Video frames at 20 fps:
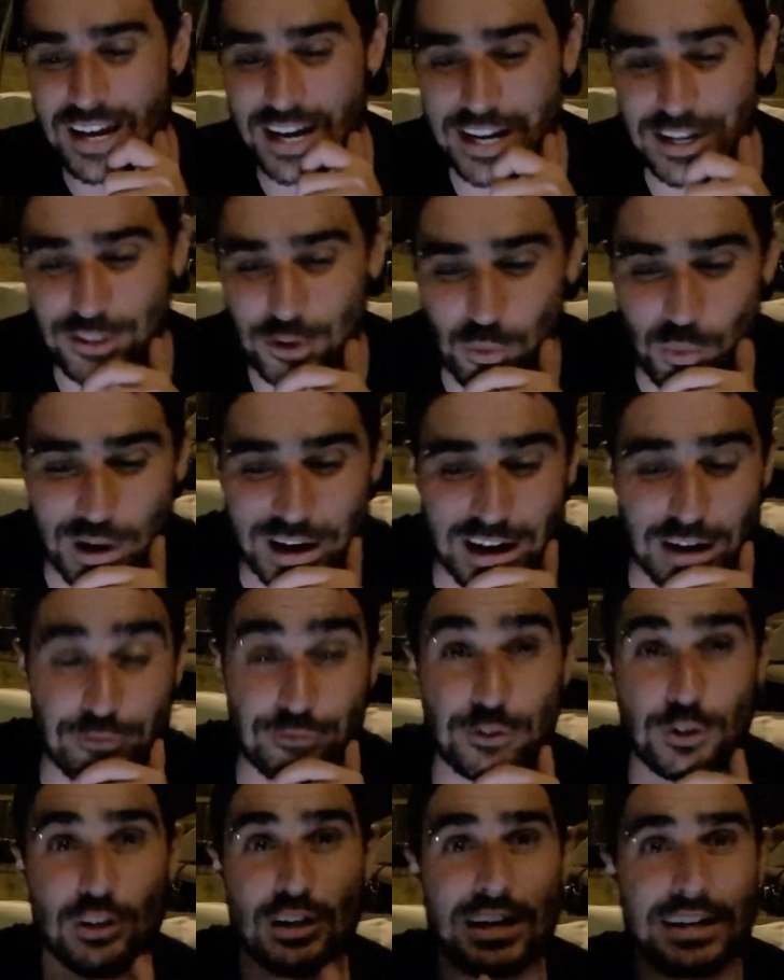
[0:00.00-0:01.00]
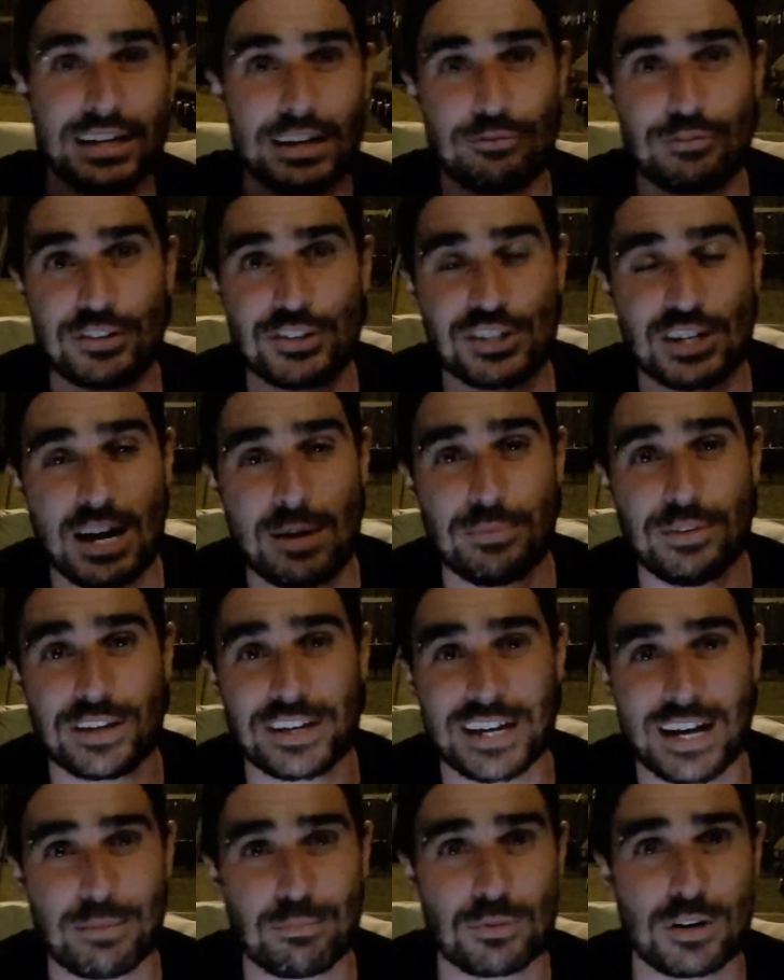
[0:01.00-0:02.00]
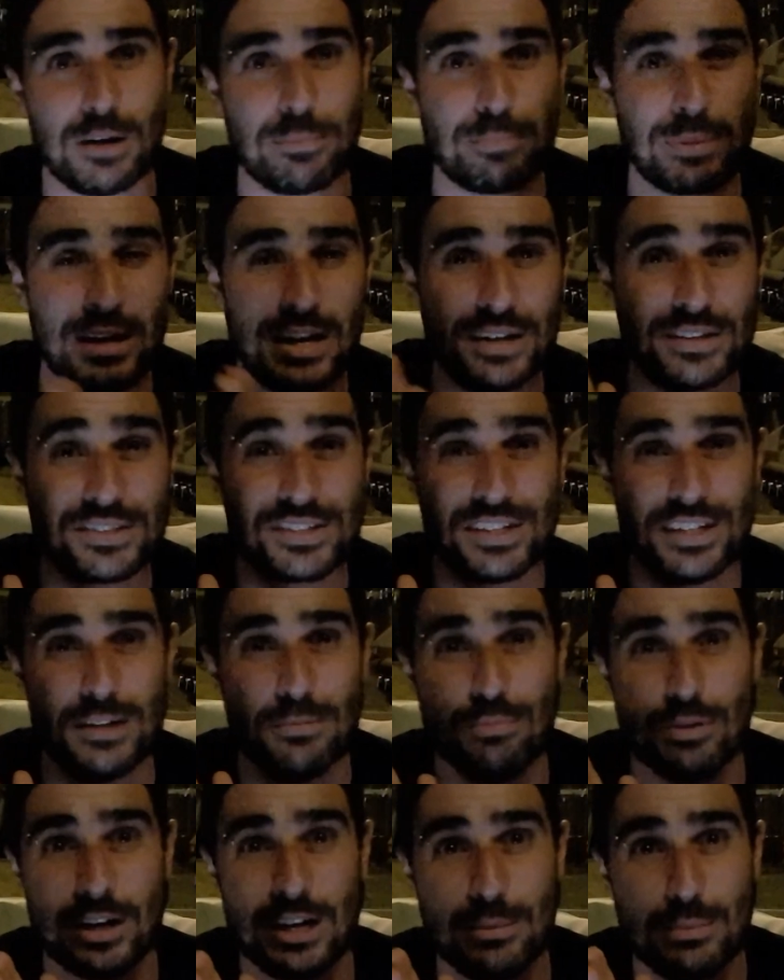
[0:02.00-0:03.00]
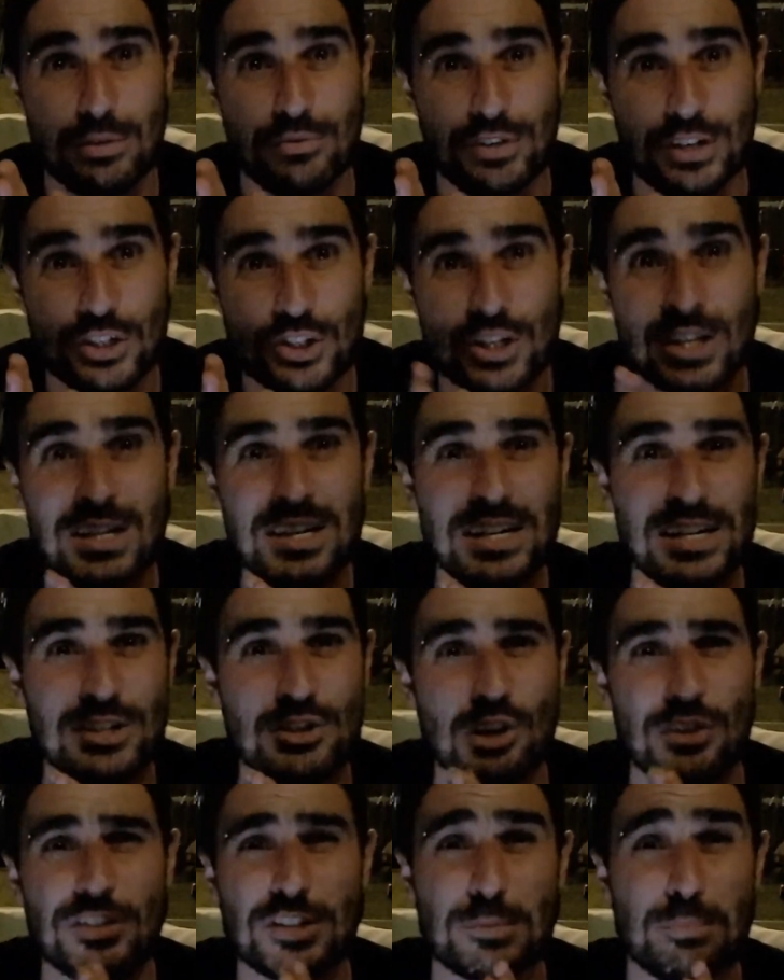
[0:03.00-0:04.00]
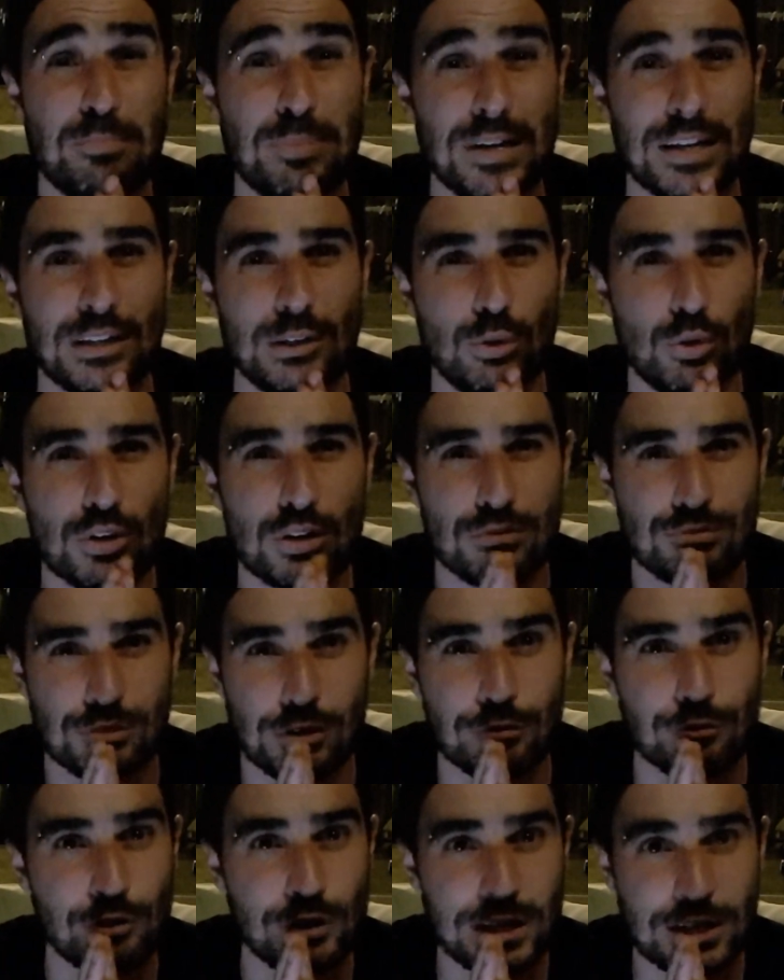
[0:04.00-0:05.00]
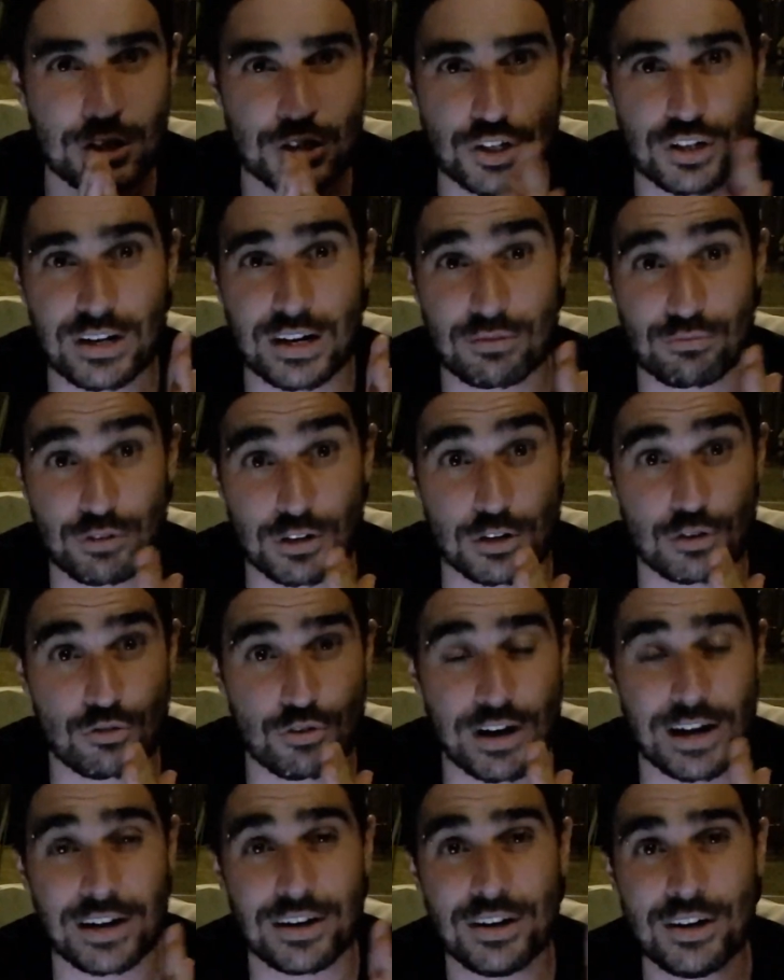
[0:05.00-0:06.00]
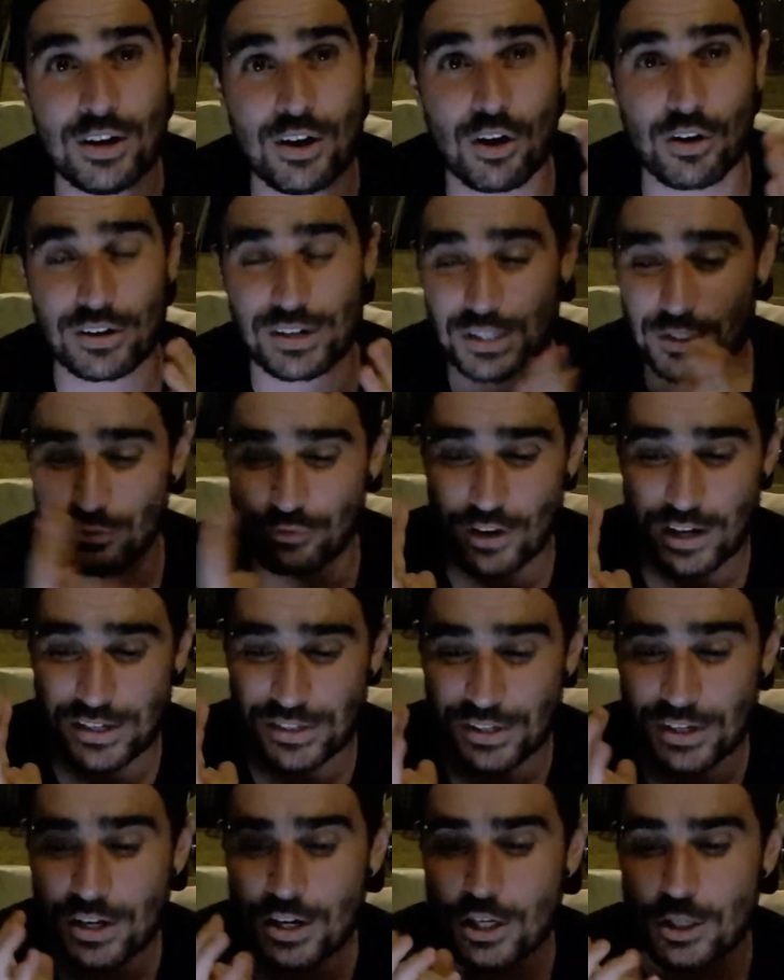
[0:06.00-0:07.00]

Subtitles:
Either way, I feel like every time the camera pans to Ibrahimovic, he's got this big look of reflection and regret on his face.